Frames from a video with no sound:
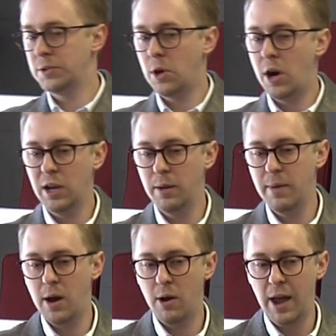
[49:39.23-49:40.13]
talking
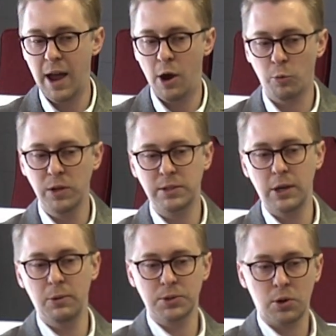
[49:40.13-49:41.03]
about how
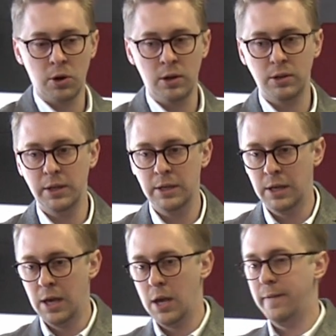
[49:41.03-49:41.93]
retail is currently
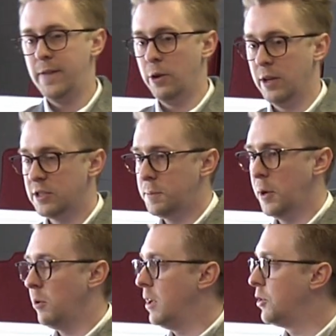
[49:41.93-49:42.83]
very
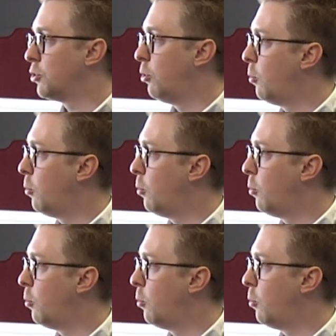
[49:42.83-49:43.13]
experiential.